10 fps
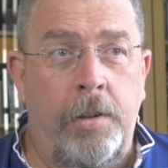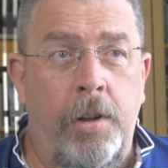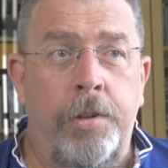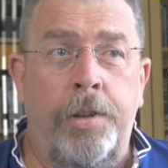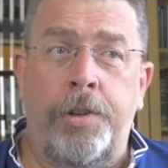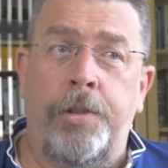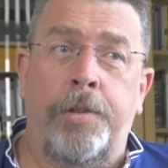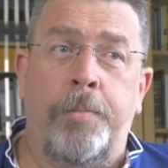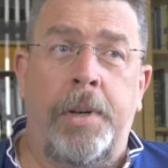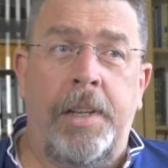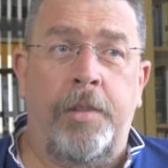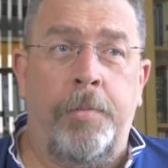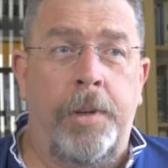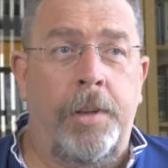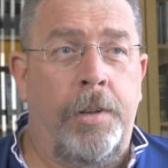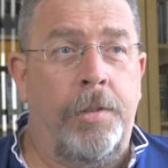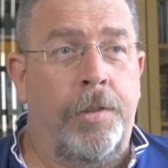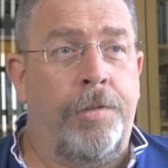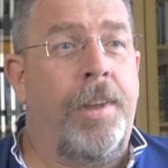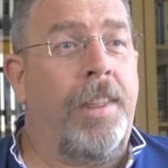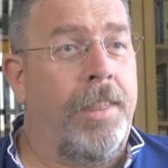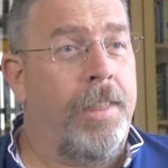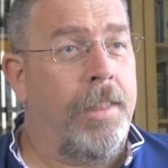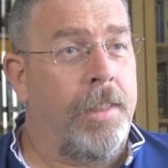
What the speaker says: not only do you use your belief, but you lose your faith.